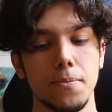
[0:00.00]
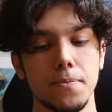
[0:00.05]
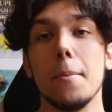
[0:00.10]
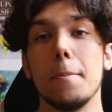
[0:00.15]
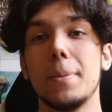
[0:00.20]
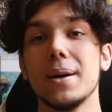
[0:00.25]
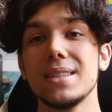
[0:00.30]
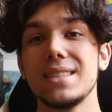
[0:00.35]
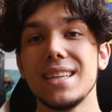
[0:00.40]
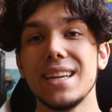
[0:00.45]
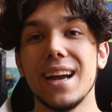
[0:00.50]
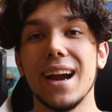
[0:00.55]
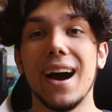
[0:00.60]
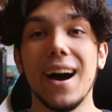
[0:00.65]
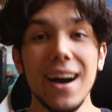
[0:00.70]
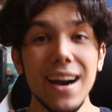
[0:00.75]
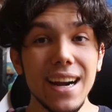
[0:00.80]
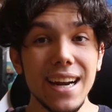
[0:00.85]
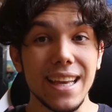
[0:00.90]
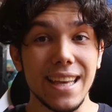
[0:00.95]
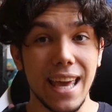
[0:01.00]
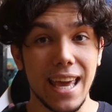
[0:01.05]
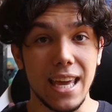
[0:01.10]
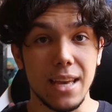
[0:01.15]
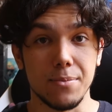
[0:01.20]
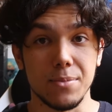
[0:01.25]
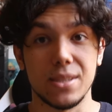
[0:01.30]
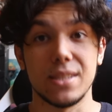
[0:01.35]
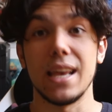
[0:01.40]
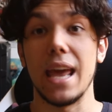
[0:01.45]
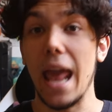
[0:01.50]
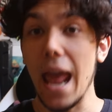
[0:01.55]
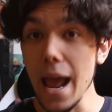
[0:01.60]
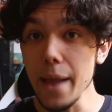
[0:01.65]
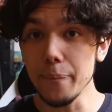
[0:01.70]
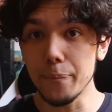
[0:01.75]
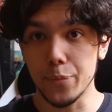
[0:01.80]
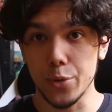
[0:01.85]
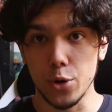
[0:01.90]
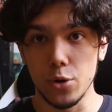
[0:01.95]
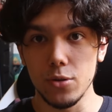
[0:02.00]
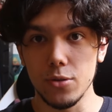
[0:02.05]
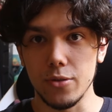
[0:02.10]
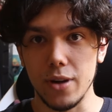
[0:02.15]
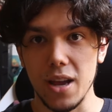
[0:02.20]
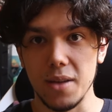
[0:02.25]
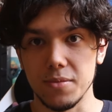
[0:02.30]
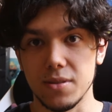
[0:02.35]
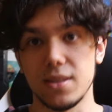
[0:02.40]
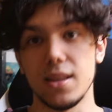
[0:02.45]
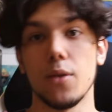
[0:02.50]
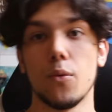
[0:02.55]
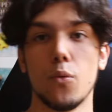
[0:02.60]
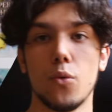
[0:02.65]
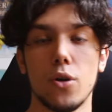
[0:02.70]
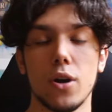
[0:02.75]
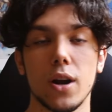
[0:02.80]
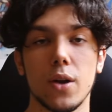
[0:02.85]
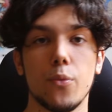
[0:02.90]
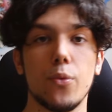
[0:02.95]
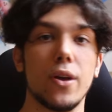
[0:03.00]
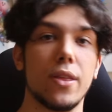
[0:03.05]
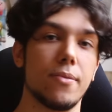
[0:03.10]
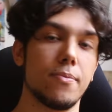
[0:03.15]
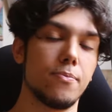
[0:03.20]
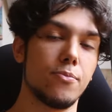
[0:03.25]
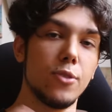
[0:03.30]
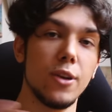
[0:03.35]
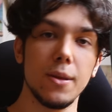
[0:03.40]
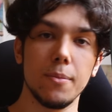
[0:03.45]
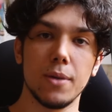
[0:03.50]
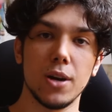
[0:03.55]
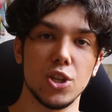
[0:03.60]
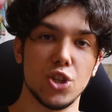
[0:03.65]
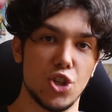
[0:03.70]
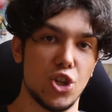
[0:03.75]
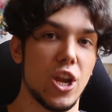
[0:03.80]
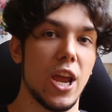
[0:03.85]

But there are games and programs that work with pretty much